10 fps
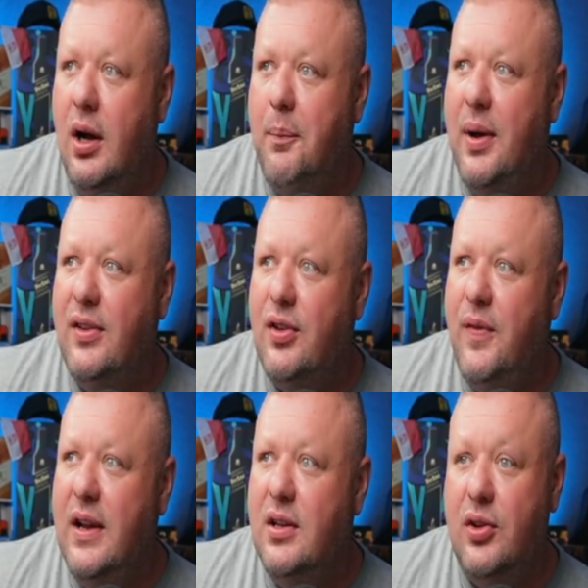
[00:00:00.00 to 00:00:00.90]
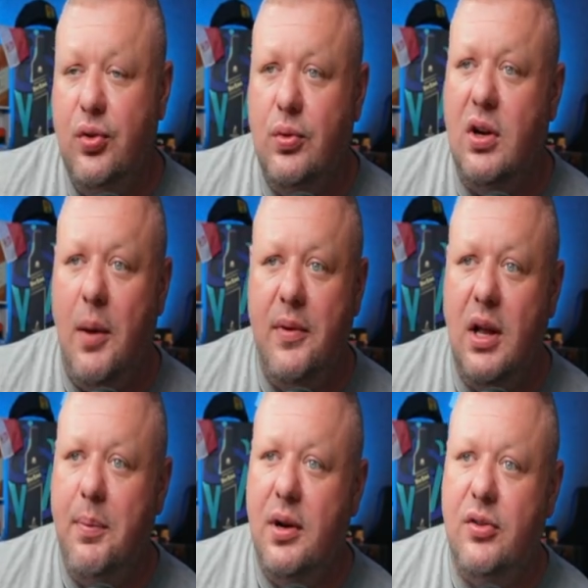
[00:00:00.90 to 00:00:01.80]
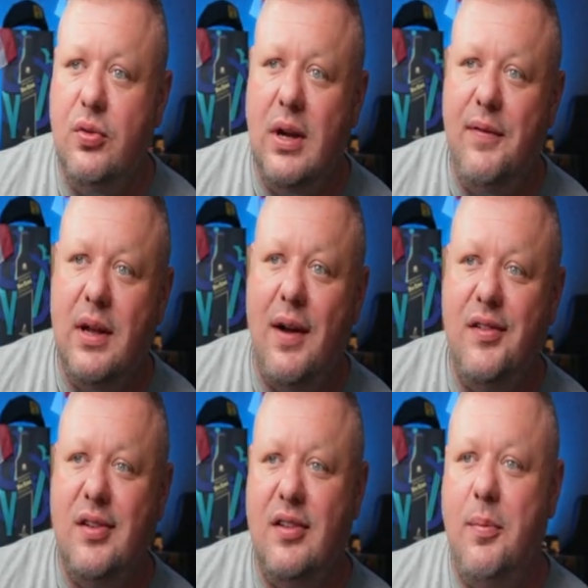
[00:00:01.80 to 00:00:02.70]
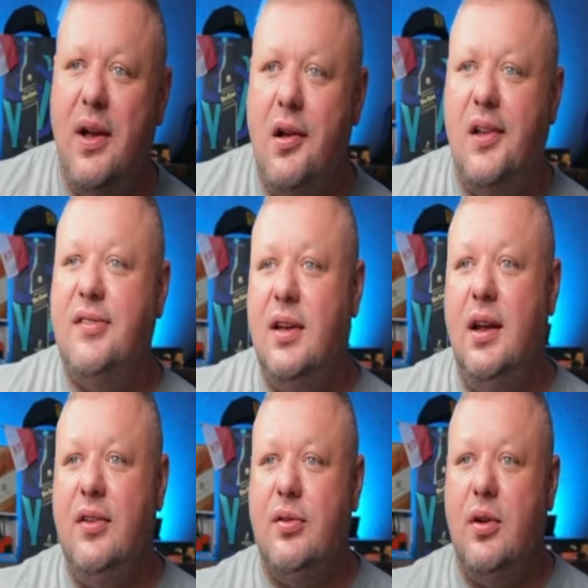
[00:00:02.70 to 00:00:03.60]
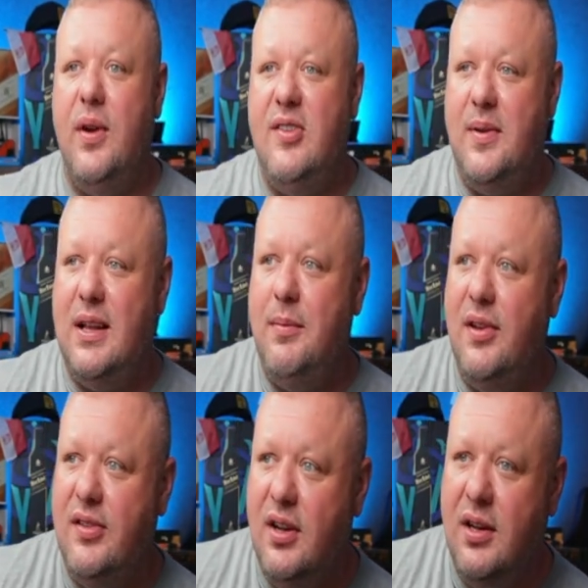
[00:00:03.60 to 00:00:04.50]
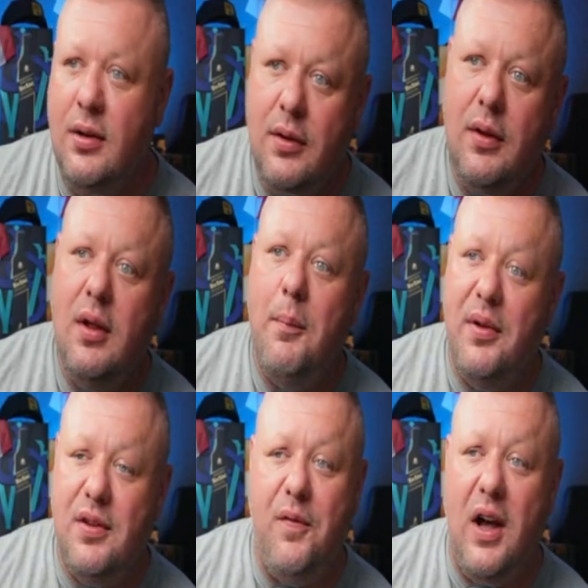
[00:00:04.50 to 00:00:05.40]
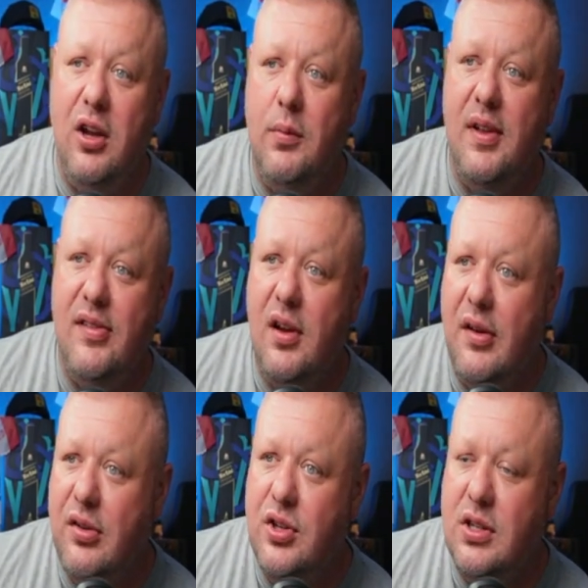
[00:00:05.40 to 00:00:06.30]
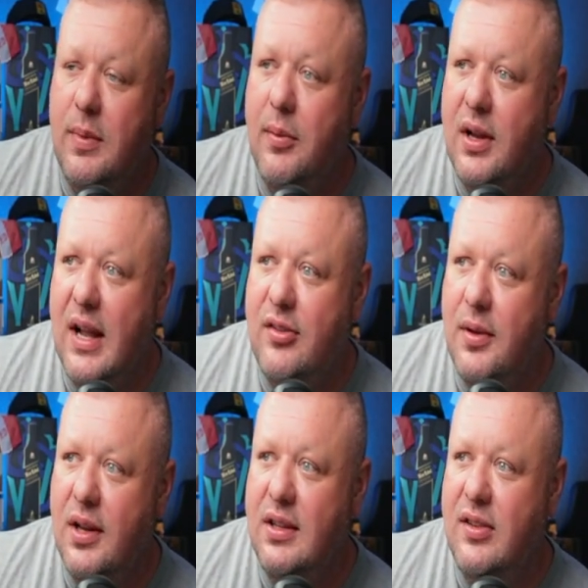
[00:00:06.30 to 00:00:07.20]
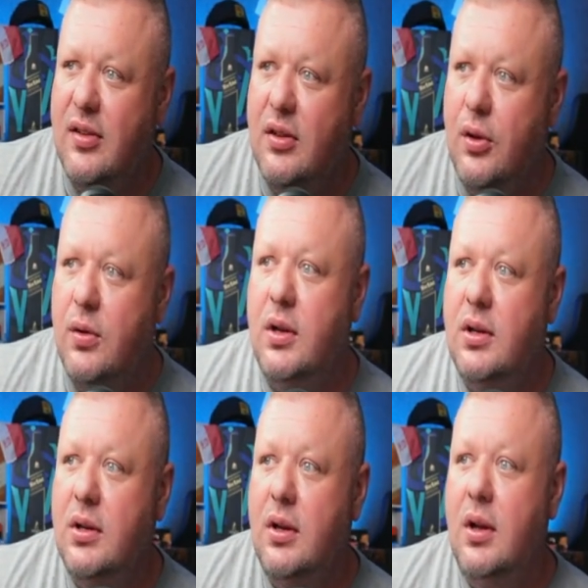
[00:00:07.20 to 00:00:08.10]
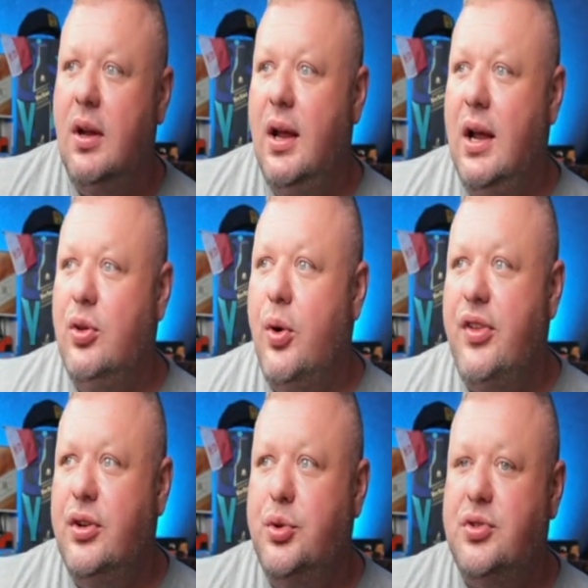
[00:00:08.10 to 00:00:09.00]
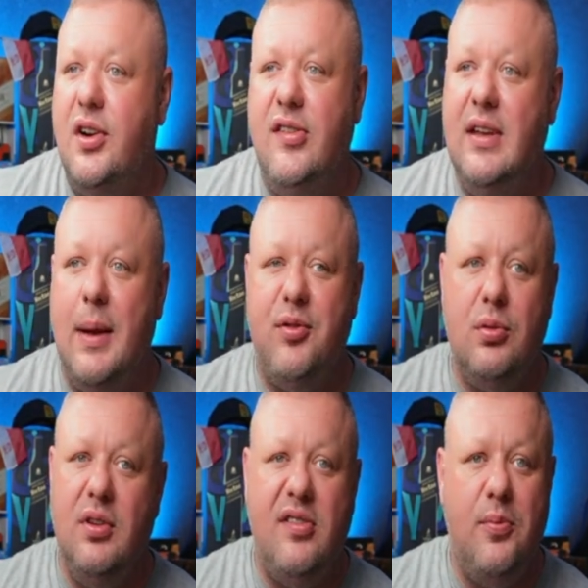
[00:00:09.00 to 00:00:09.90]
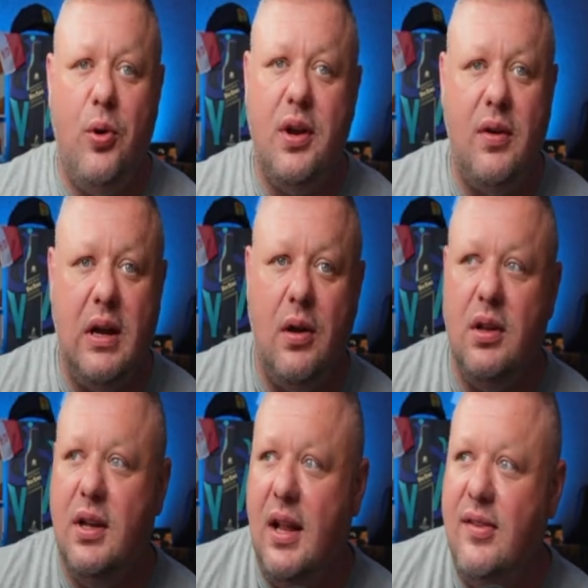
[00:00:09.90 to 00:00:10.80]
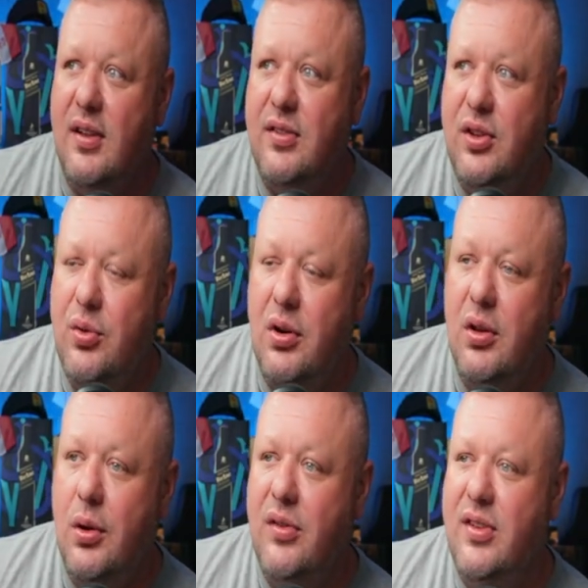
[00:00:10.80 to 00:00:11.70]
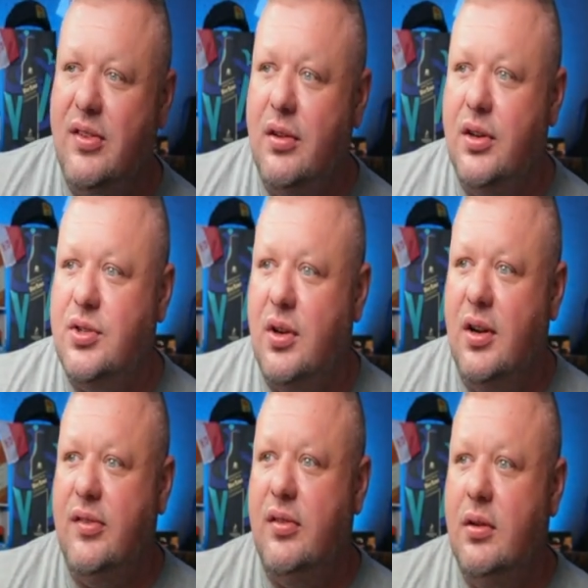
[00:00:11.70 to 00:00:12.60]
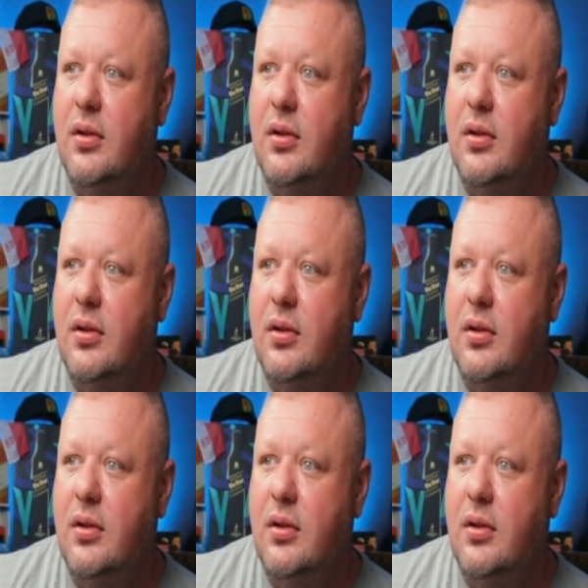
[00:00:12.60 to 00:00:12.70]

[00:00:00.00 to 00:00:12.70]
Pennsylvania too coming up here too. Obviously, it's a backhaul state, so the race might not be as good, but the volume is there, so you should be able to catch some kind of decent load. And northern New Jersey absolutely smoking right now. Look at that, 6,200 loads, 600 trucks.